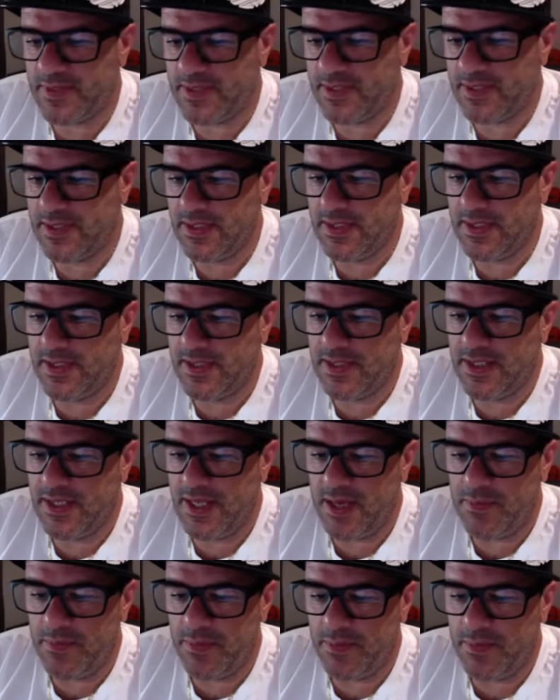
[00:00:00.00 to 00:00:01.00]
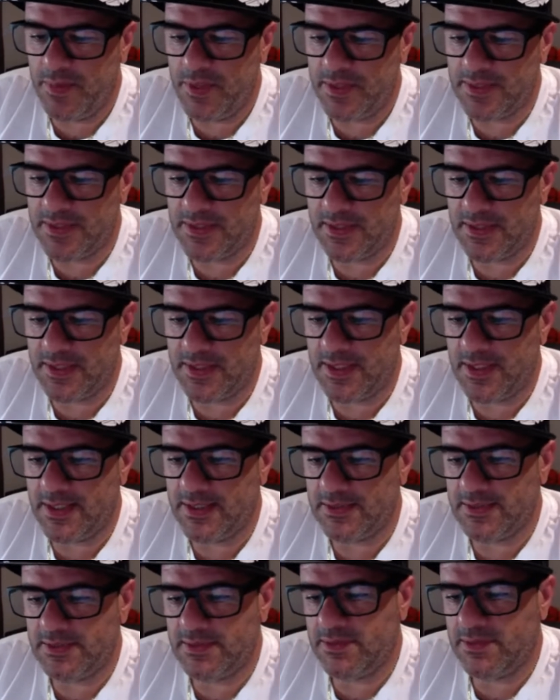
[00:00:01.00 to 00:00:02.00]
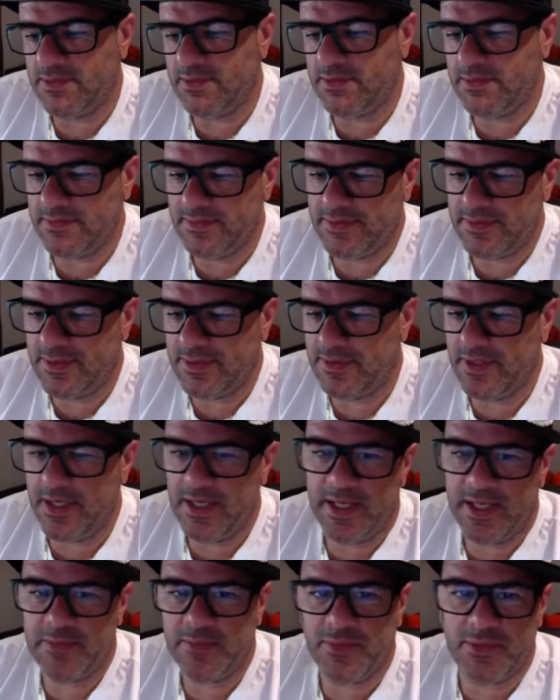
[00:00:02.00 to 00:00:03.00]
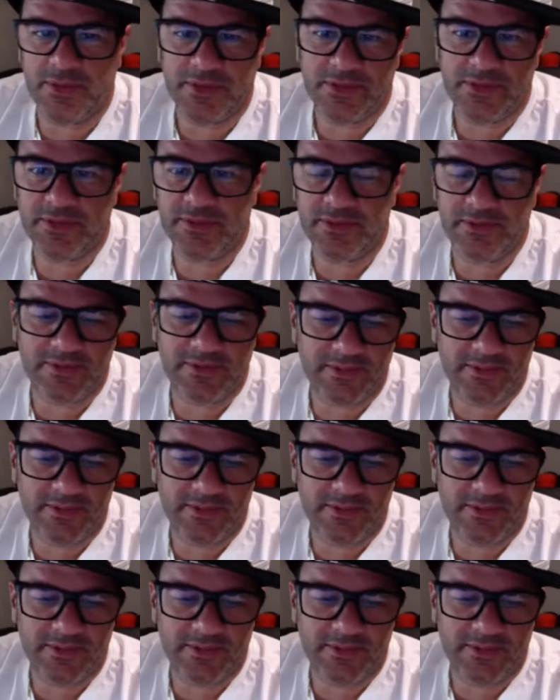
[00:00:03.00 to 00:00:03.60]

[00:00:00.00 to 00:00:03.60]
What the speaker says: I'm a Boston guy, so I like Boston.